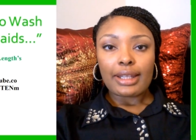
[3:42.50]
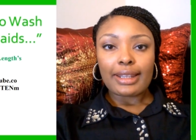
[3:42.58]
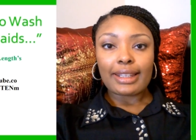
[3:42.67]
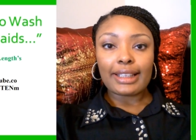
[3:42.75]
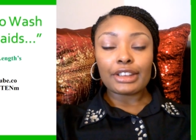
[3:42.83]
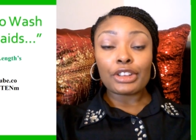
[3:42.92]

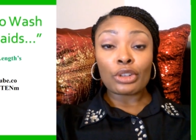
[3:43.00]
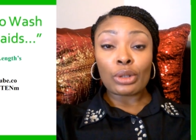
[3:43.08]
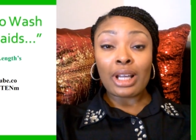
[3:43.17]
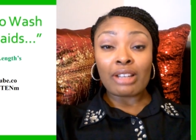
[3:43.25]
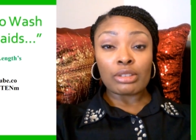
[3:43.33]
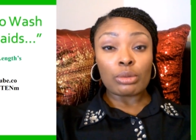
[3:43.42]
then you're going
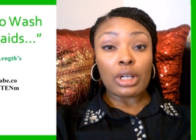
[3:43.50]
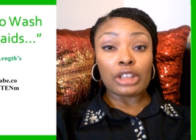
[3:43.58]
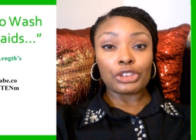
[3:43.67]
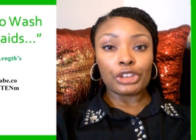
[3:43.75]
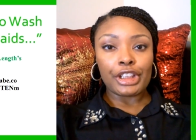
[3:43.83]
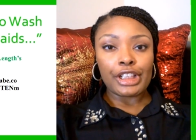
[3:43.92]
to have to
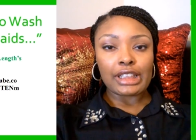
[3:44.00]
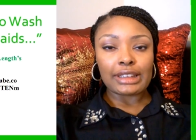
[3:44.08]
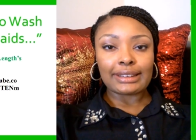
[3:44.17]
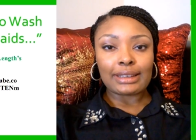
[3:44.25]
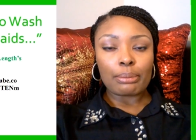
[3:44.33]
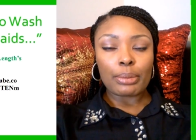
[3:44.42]
wash your hair at
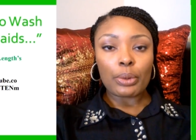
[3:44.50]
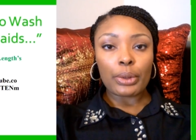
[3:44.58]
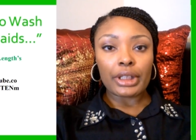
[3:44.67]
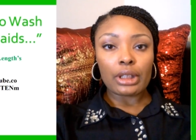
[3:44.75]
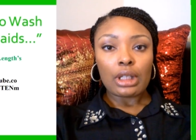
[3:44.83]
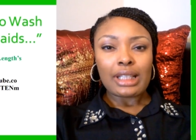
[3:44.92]
some
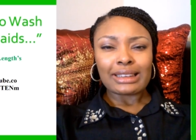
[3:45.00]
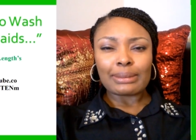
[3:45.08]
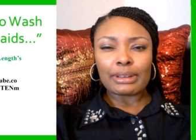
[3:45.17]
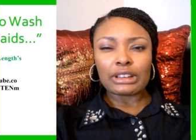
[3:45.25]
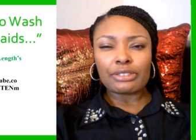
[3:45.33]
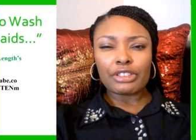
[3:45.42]
point,
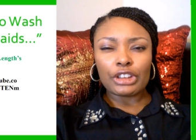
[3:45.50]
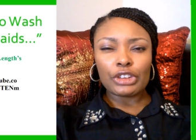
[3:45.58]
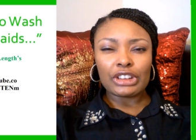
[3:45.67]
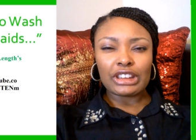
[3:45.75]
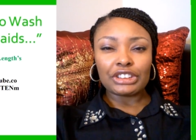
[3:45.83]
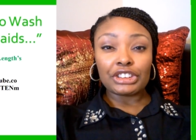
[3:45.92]
especially if you're
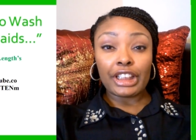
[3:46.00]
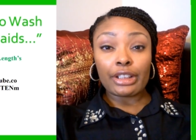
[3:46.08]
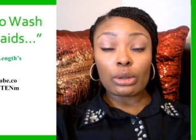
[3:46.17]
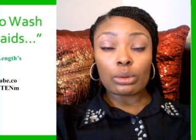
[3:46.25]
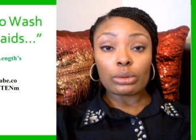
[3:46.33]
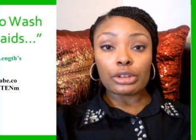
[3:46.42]
using
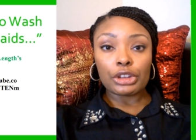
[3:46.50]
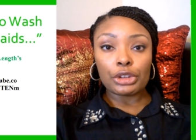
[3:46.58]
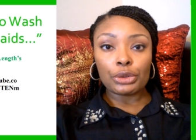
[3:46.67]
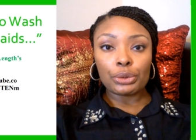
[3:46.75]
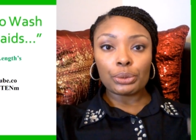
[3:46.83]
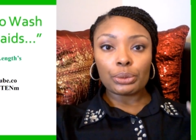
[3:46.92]
gel
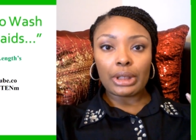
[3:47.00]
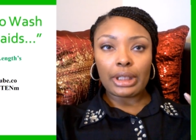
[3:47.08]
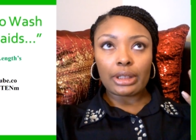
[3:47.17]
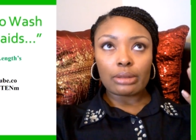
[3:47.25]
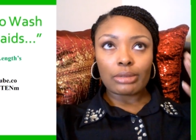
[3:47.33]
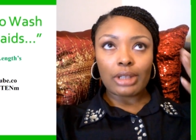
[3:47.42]
to
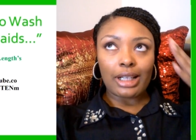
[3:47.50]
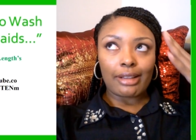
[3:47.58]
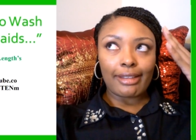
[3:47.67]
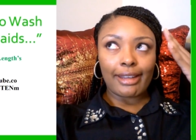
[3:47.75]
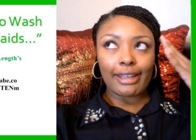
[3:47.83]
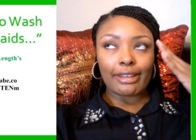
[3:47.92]
uh, kind of
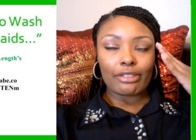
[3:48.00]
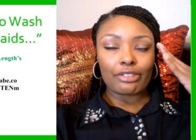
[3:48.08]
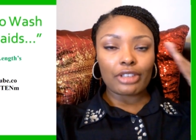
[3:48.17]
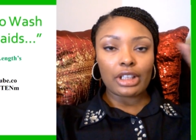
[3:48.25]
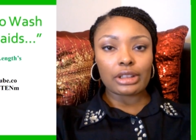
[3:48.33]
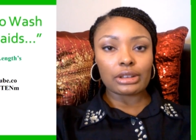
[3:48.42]
lay the
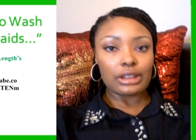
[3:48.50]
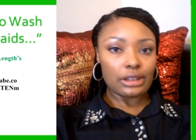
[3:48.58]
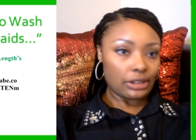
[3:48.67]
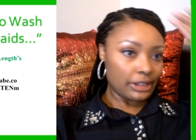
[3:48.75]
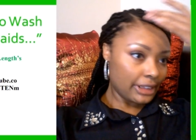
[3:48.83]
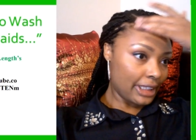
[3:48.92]
front. You
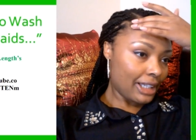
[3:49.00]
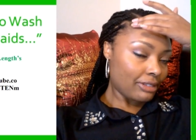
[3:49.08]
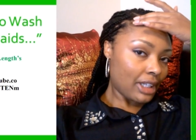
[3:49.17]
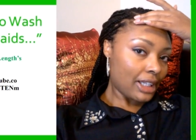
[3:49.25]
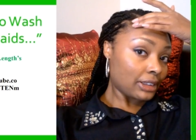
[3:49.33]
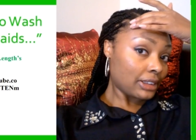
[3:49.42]
see, I'll,
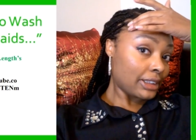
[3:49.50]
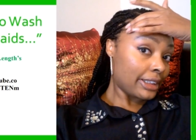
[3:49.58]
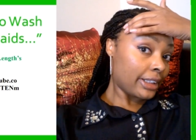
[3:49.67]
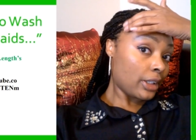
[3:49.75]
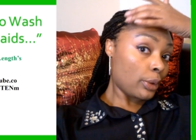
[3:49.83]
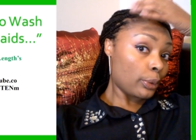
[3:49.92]
I'll just let
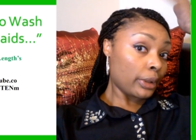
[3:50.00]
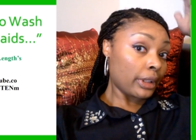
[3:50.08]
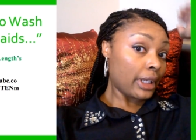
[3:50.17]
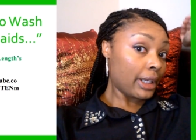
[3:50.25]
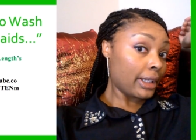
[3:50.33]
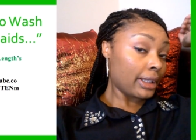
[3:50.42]
it go
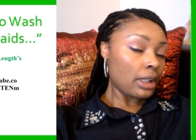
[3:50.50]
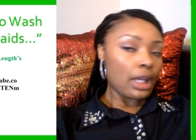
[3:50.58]
today,